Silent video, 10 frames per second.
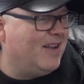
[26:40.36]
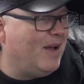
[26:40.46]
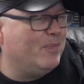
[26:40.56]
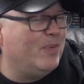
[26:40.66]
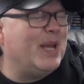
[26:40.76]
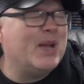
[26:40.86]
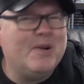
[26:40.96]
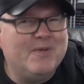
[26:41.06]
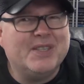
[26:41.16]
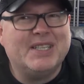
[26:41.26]
I'm pretty
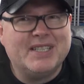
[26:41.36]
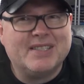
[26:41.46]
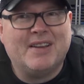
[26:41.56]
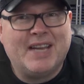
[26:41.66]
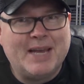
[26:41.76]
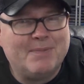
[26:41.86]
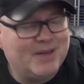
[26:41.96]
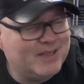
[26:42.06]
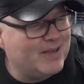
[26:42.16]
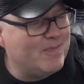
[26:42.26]
confident that's going to
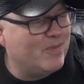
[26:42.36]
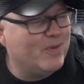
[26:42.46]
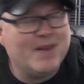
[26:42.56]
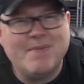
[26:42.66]
happen at some point.